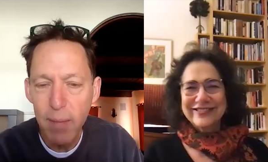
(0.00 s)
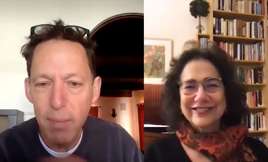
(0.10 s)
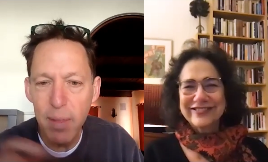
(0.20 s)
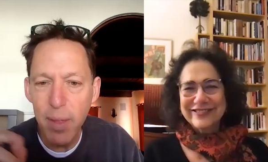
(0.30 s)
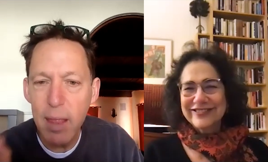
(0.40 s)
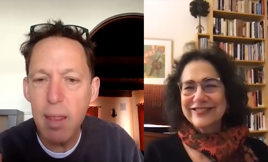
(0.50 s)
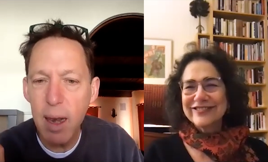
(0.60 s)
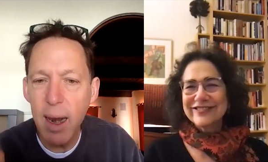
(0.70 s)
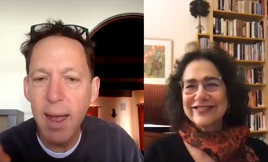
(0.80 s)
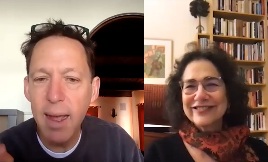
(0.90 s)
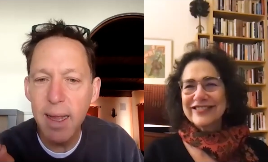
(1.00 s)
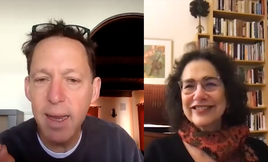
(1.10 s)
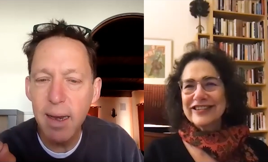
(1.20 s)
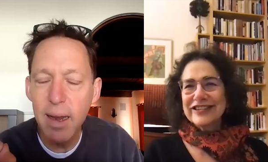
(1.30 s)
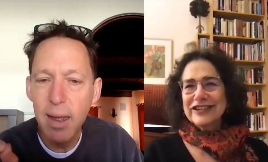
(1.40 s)
Speaker 1: but this
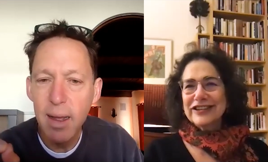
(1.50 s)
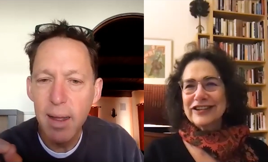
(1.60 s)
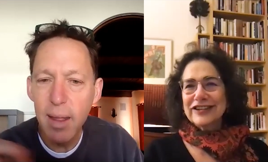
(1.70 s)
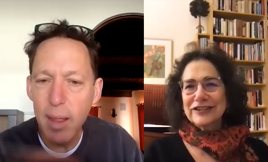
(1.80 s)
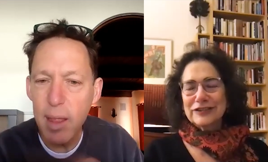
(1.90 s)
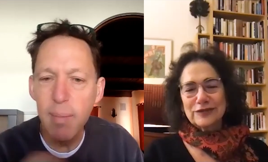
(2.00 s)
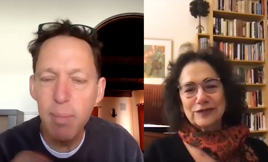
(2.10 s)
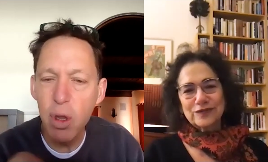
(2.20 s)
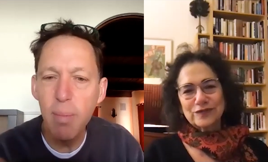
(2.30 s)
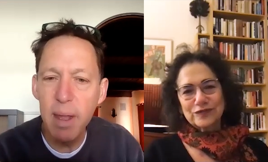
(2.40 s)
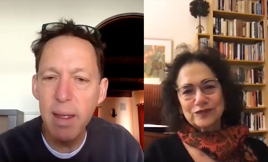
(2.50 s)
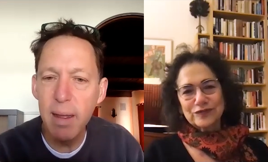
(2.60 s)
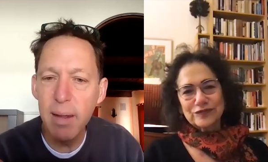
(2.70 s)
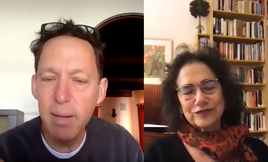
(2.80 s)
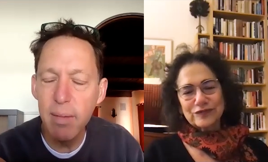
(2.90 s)
line seemed to
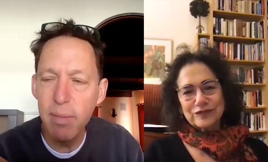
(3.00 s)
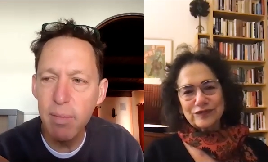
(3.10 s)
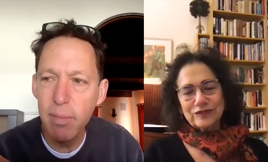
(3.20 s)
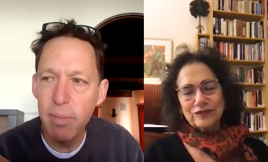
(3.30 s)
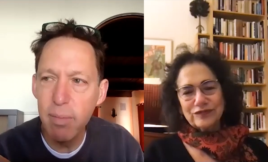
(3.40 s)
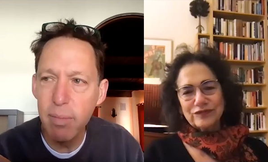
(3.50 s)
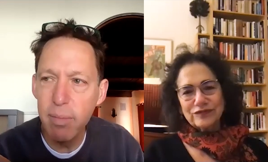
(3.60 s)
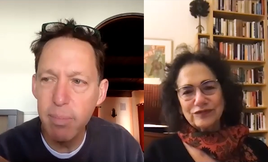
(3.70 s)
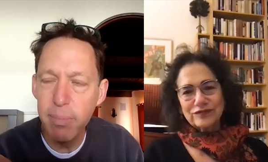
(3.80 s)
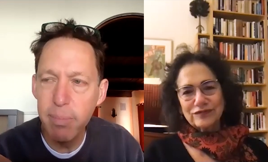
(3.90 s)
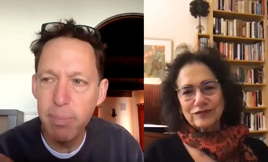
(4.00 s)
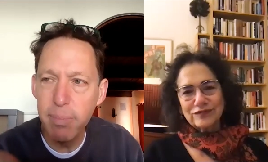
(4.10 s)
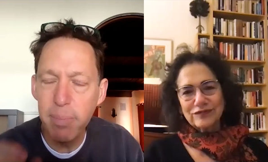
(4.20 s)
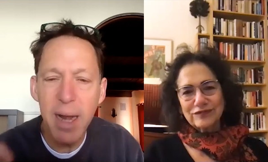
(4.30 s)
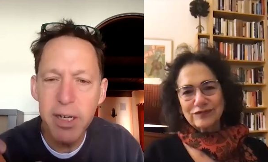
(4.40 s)
me
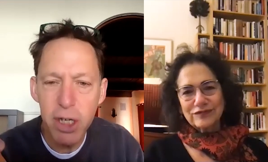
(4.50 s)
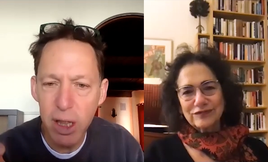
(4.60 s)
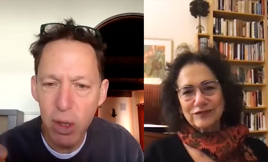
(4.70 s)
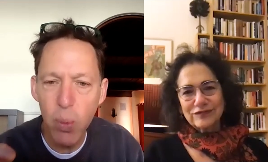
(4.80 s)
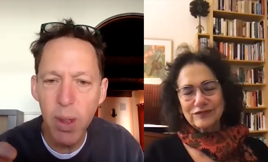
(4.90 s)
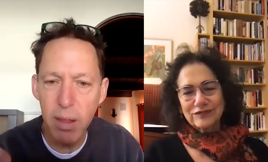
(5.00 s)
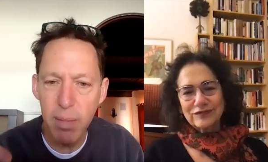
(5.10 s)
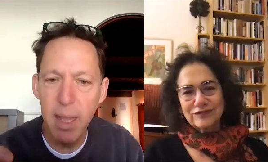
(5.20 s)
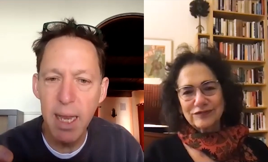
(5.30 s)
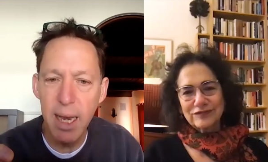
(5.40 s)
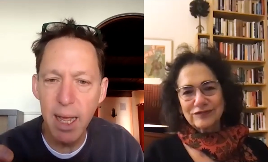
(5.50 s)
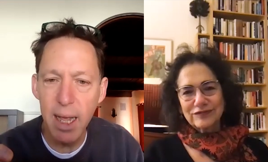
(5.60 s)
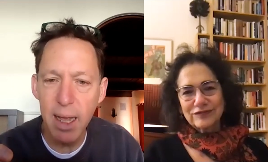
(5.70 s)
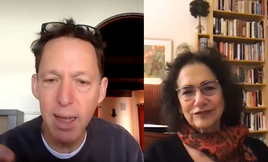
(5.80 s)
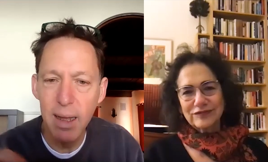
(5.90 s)
pungent with
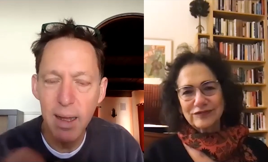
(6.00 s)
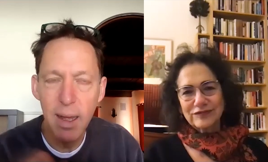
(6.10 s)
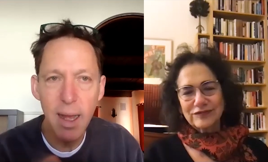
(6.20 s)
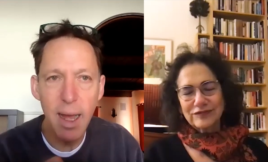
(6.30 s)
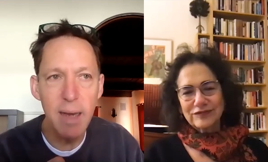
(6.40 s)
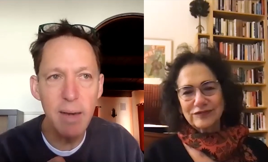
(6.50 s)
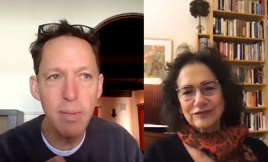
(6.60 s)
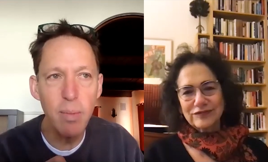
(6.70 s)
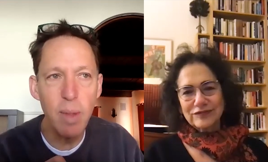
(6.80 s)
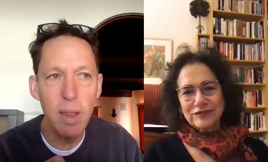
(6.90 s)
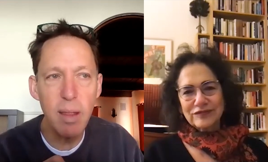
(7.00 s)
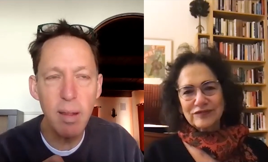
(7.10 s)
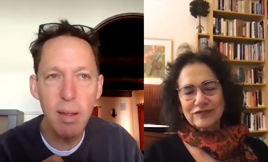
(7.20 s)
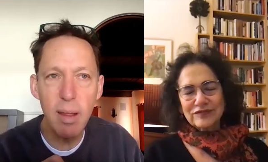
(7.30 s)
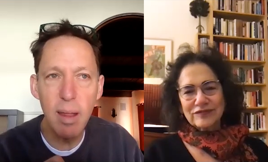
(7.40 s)
meaning and
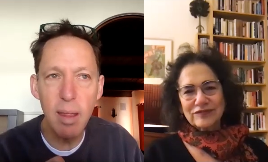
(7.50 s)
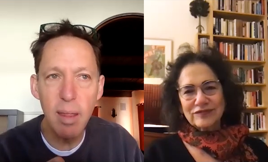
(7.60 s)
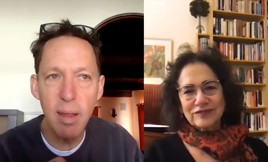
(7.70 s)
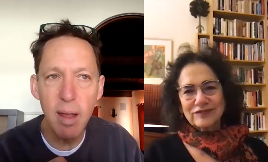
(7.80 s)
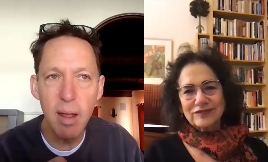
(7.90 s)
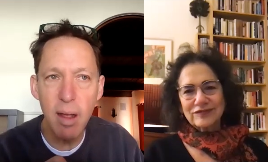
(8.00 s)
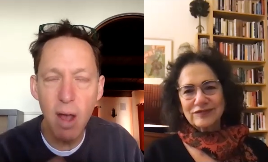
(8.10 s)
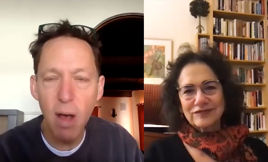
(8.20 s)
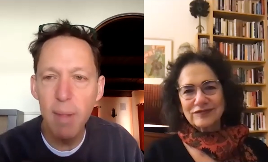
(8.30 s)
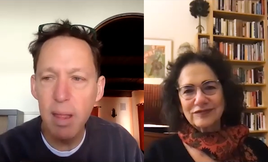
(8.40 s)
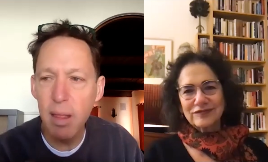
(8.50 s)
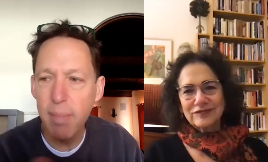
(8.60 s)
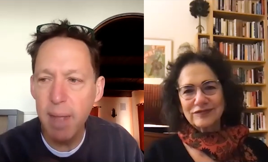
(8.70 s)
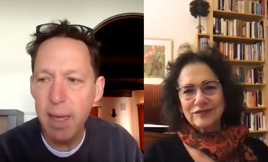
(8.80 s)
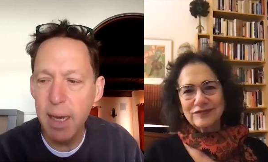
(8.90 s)
with the comments
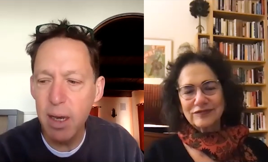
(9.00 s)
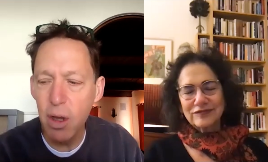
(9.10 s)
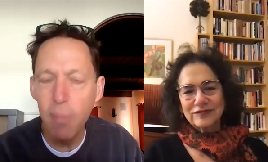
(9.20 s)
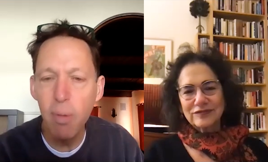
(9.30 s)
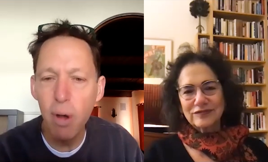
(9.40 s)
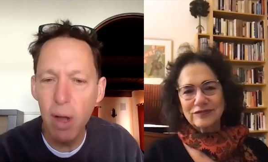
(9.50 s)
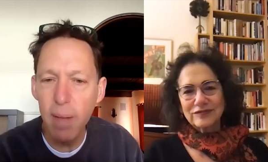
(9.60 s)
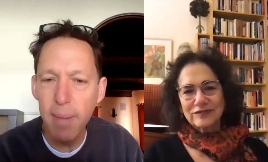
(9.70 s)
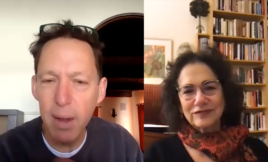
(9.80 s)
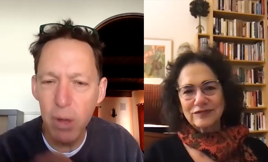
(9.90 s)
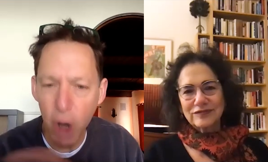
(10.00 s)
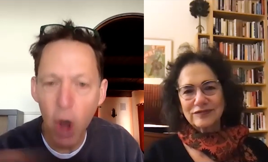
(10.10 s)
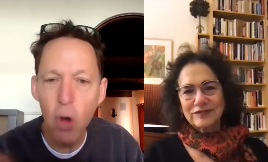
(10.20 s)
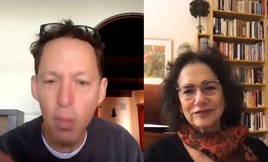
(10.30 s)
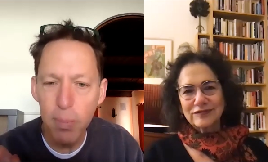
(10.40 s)
made in your book about
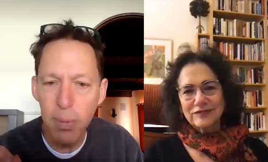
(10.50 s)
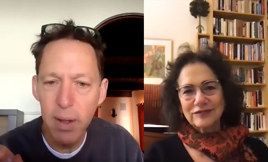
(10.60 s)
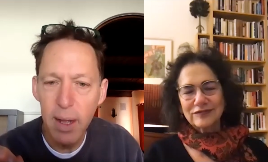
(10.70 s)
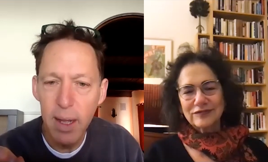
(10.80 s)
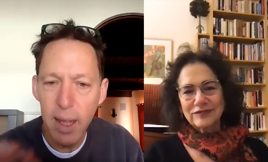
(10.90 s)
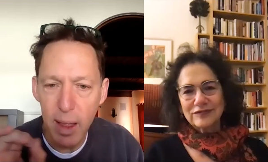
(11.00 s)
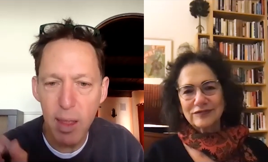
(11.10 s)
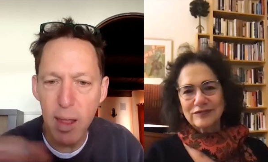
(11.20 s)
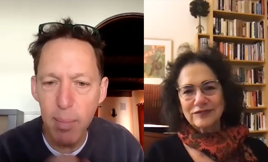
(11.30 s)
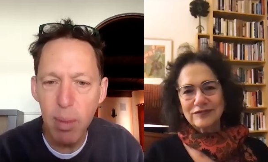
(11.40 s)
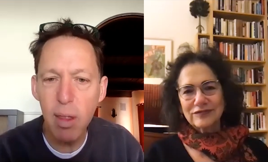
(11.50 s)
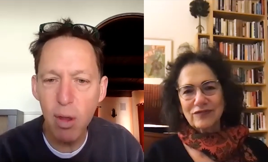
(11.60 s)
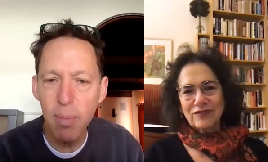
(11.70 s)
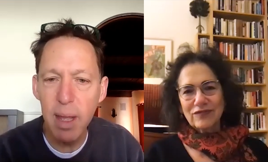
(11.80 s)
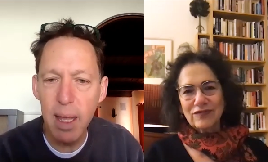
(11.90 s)
hope. It seems
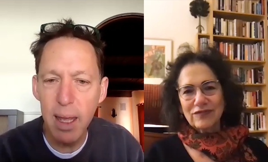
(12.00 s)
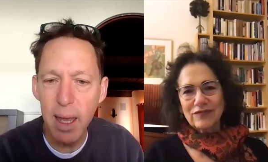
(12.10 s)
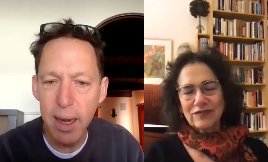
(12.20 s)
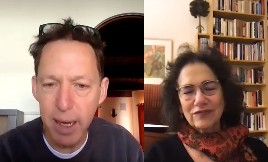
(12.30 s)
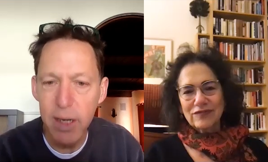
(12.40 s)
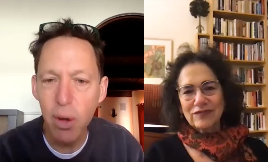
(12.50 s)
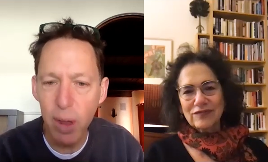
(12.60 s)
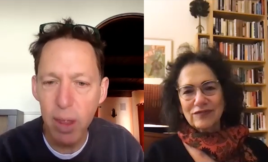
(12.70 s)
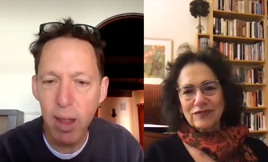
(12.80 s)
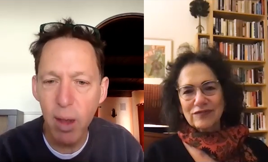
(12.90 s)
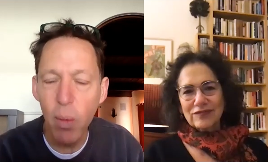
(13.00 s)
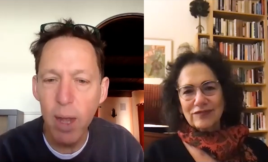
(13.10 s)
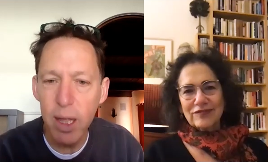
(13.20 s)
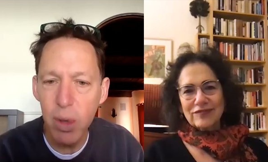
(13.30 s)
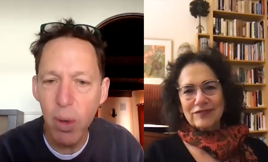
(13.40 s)
to me an interesting
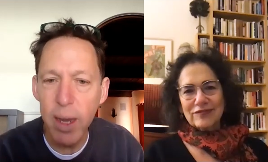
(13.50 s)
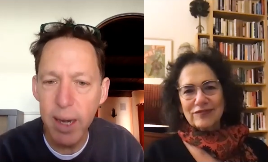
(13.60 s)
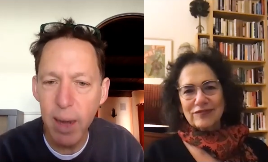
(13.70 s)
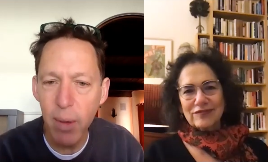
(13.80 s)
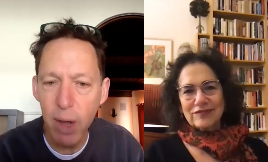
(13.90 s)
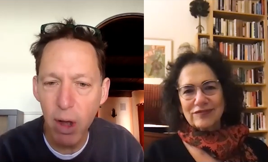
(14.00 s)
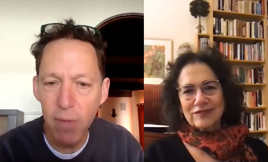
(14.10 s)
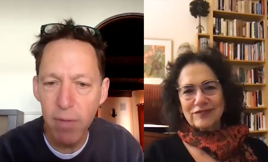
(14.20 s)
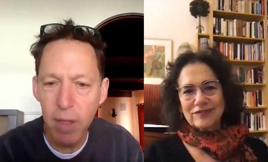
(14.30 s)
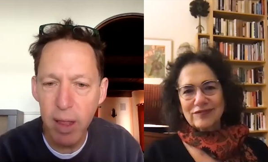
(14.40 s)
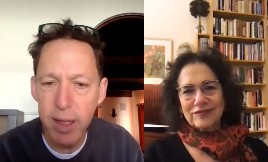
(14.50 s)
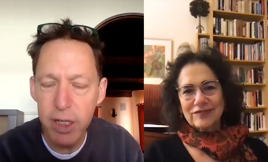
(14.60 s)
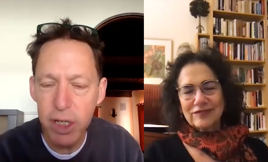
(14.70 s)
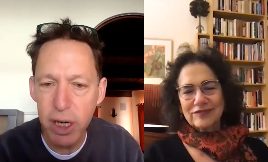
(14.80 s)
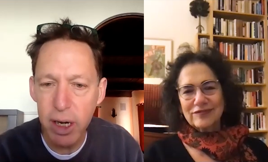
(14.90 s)
way to end our
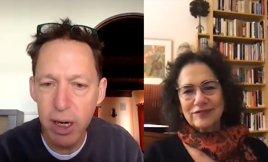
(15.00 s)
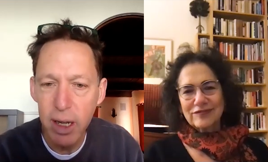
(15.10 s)
conversation.